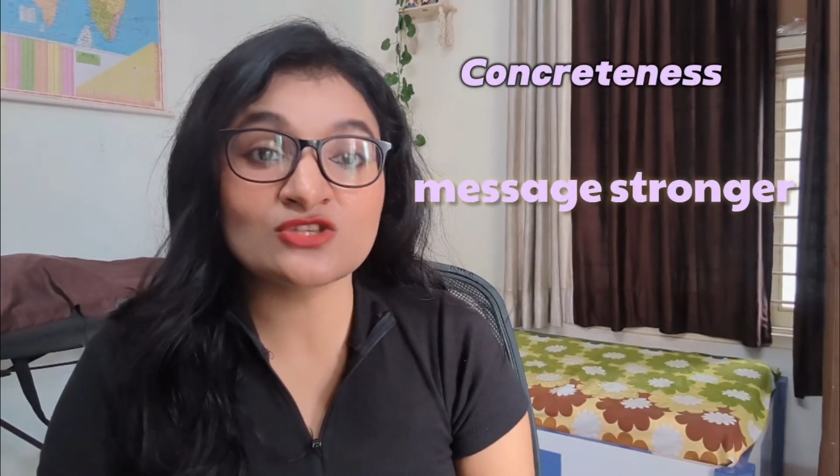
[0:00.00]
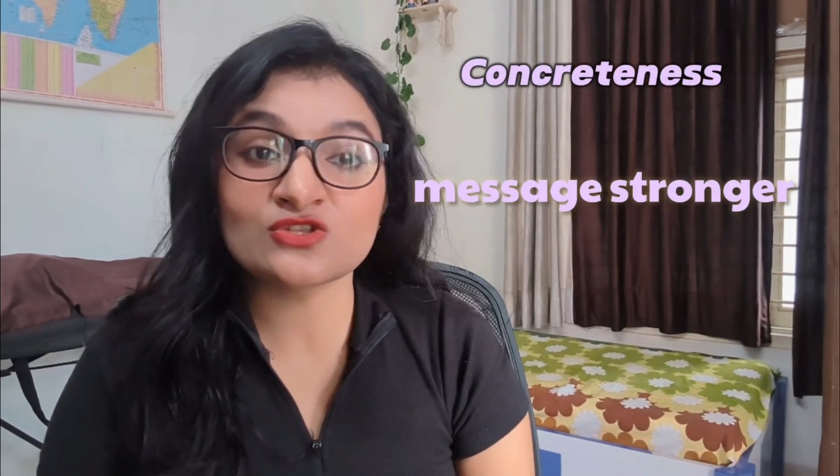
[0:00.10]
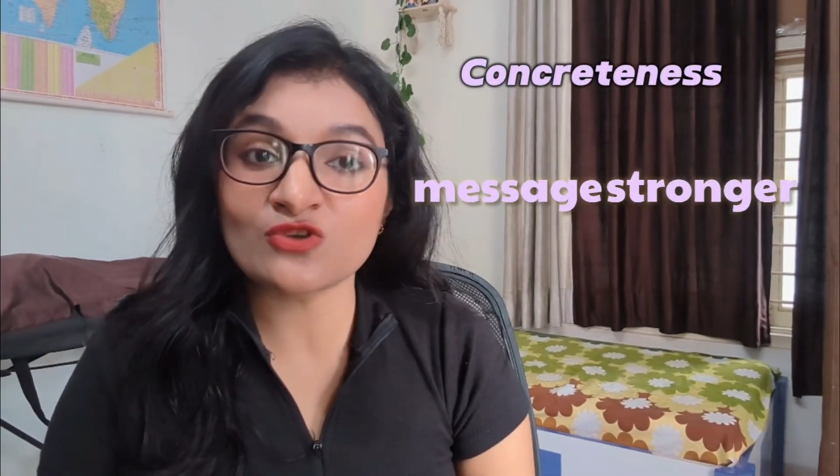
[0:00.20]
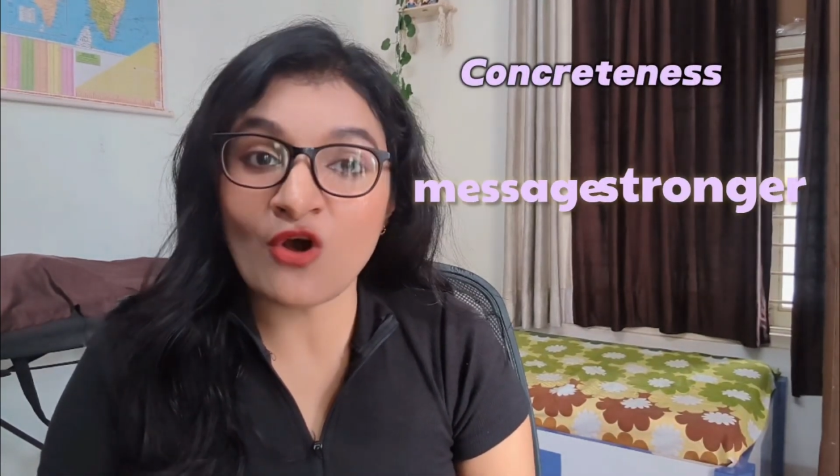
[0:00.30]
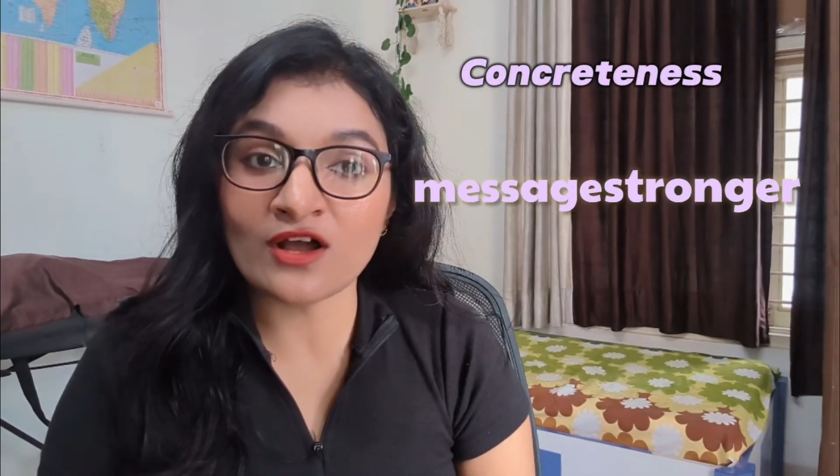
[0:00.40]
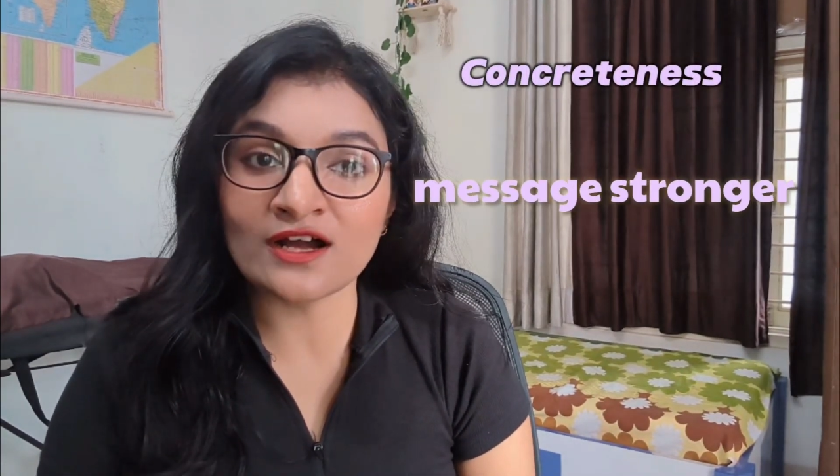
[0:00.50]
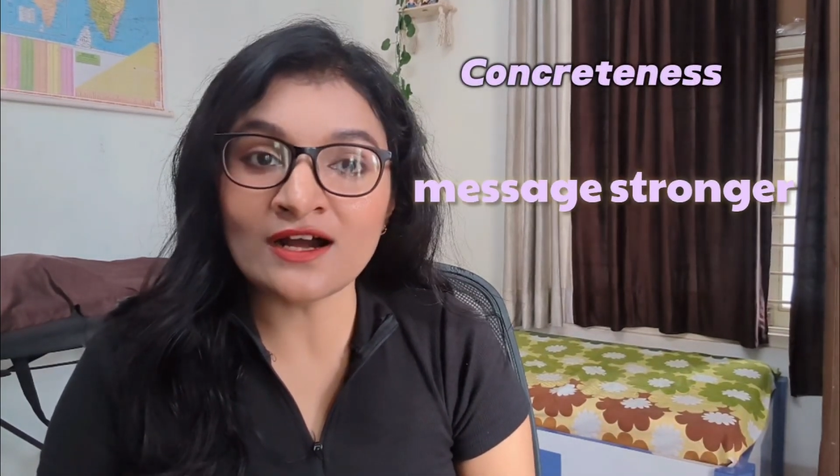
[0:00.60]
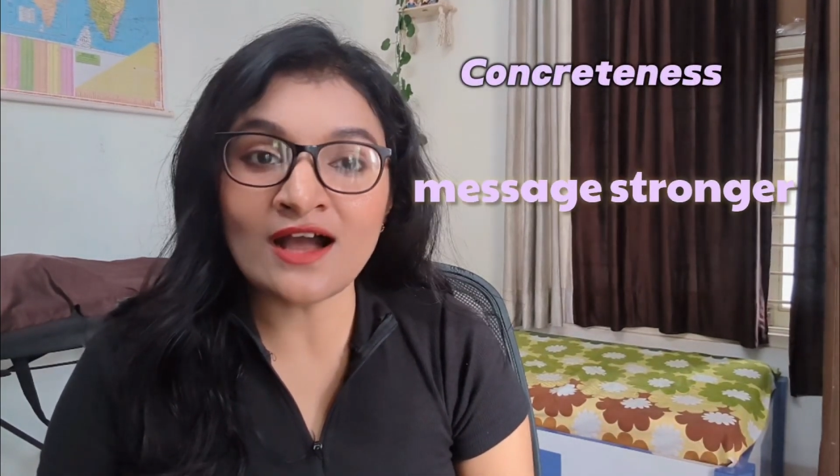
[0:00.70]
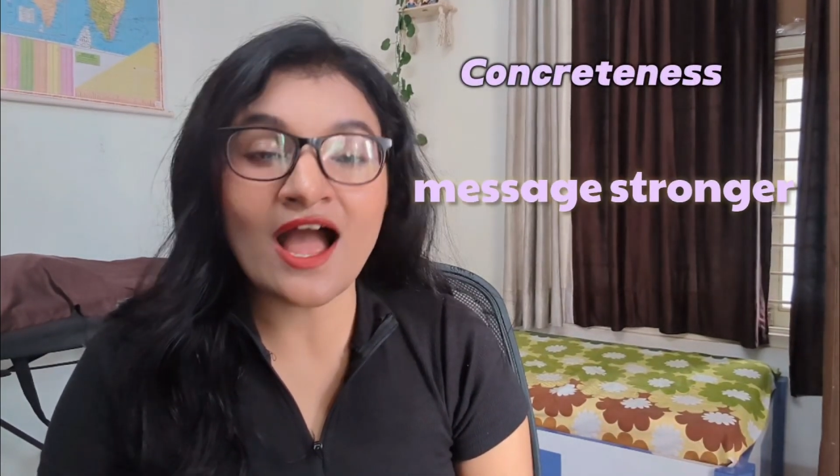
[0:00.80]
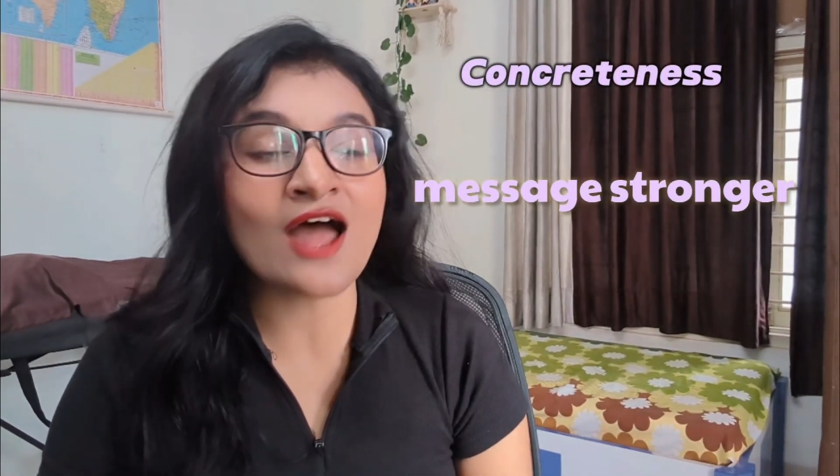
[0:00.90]

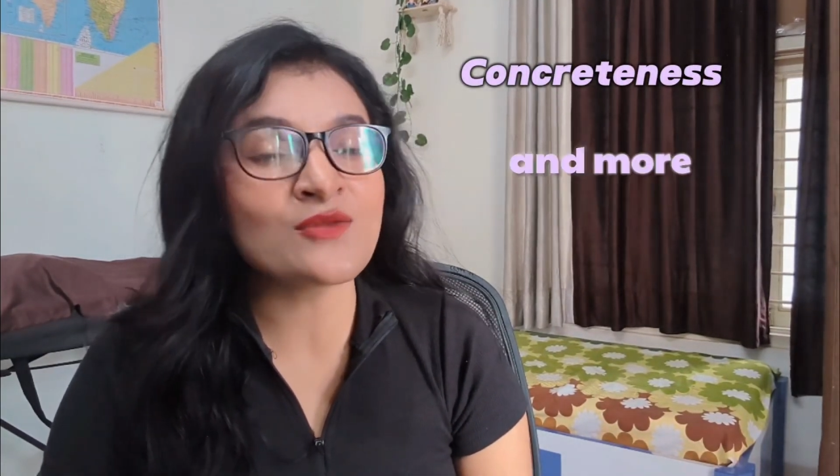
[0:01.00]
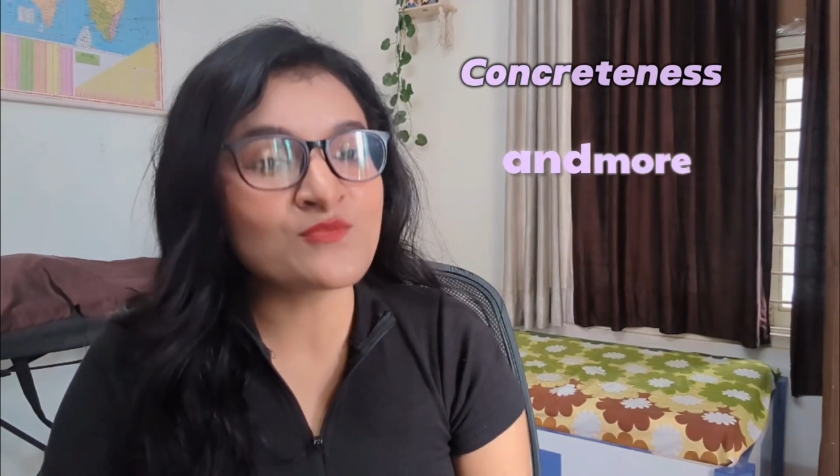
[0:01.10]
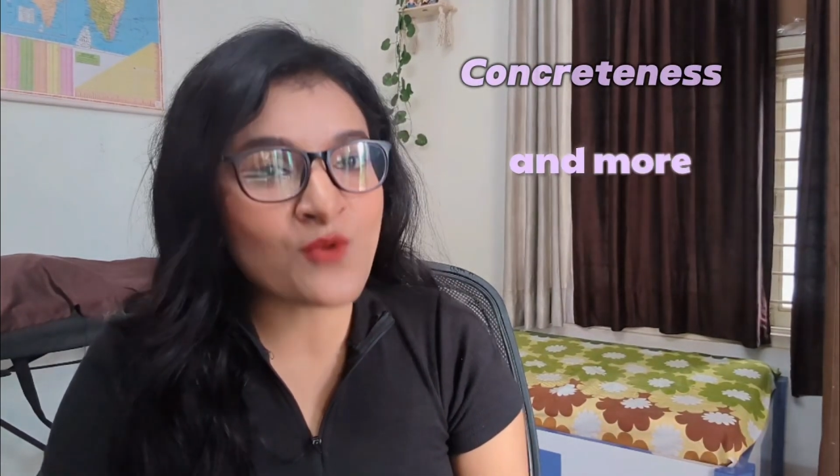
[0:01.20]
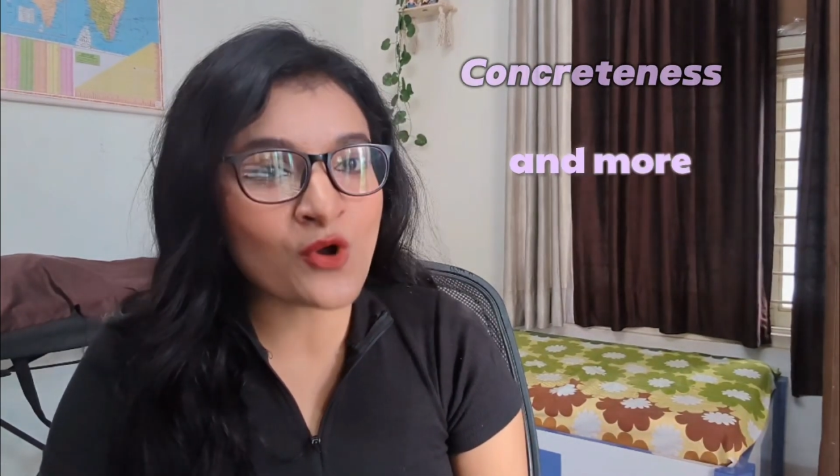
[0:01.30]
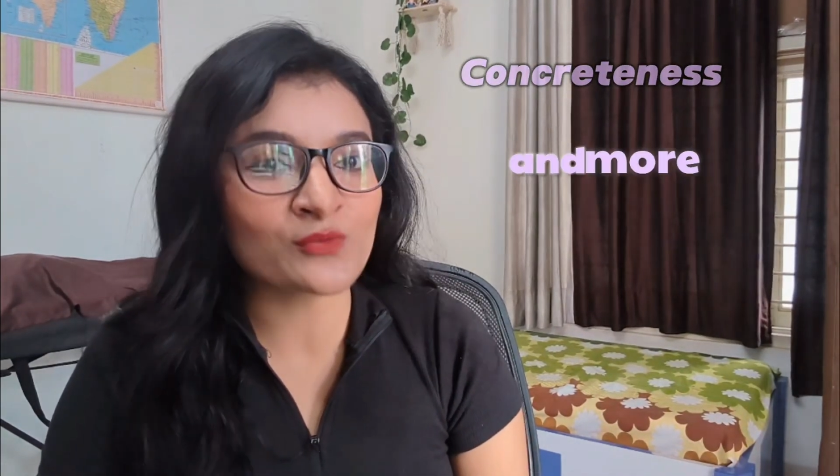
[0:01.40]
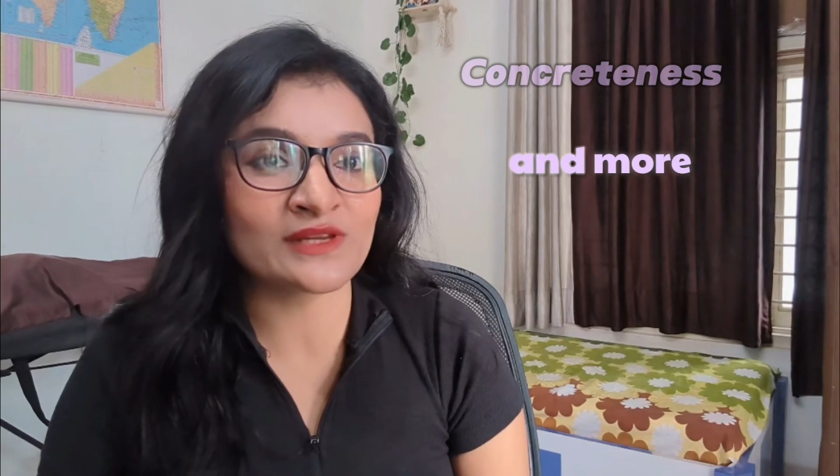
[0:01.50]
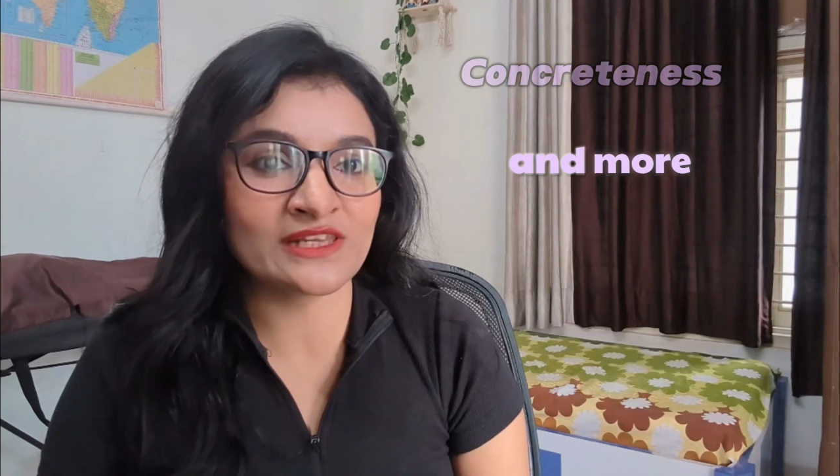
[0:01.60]
stronger and more